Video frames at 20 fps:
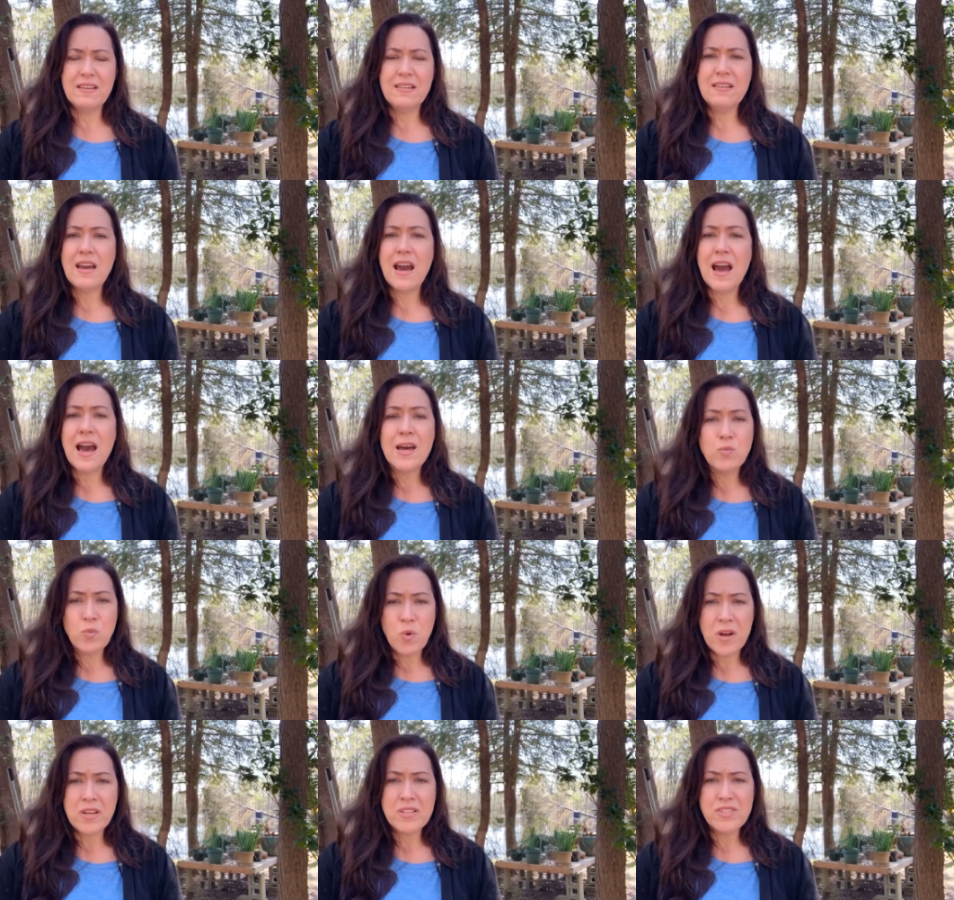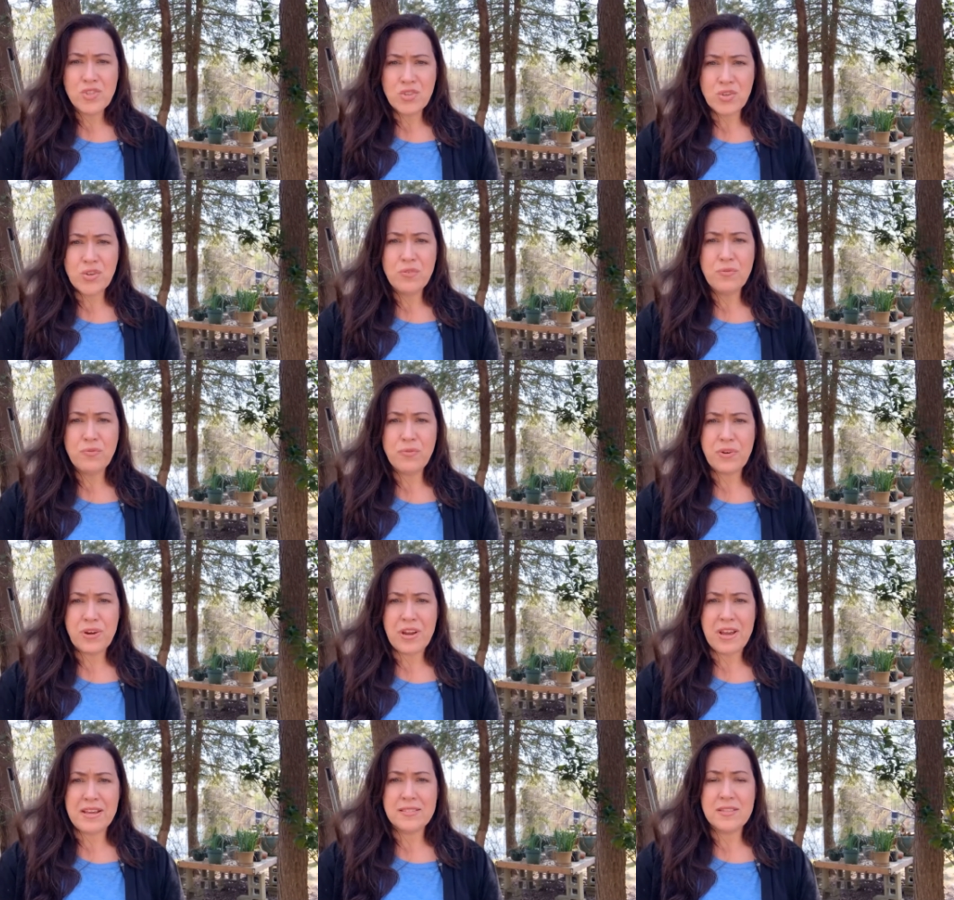God wants good
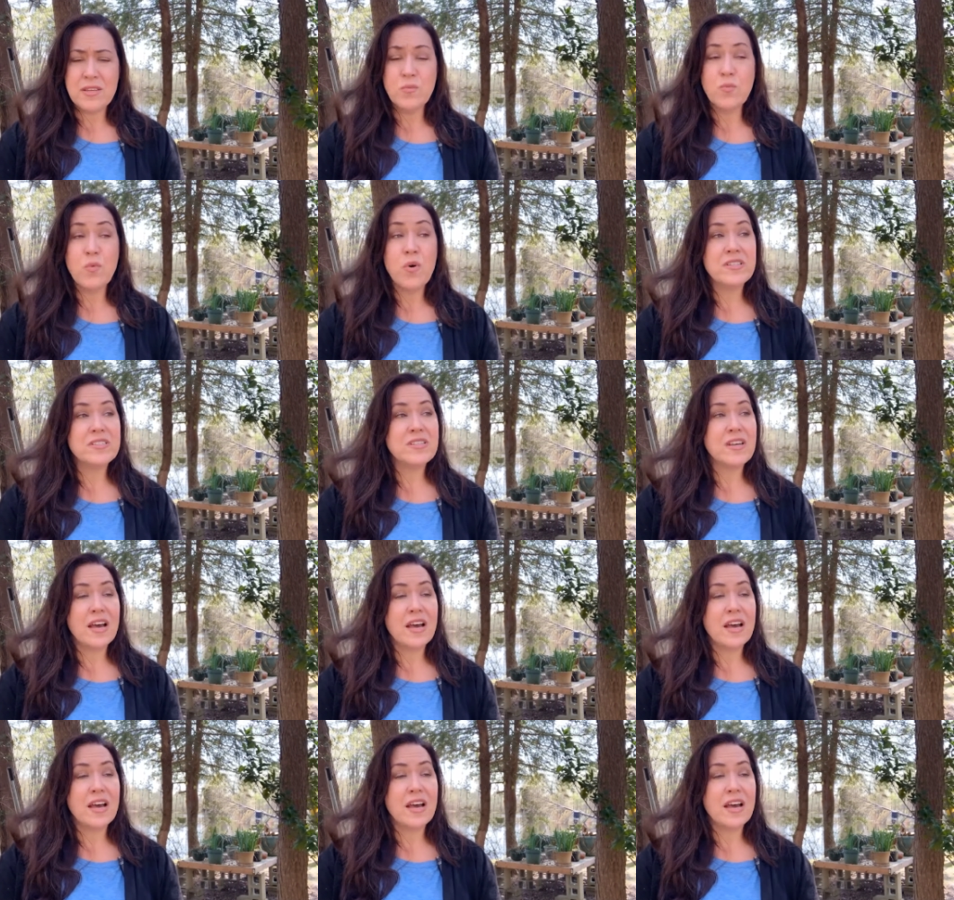for us and wants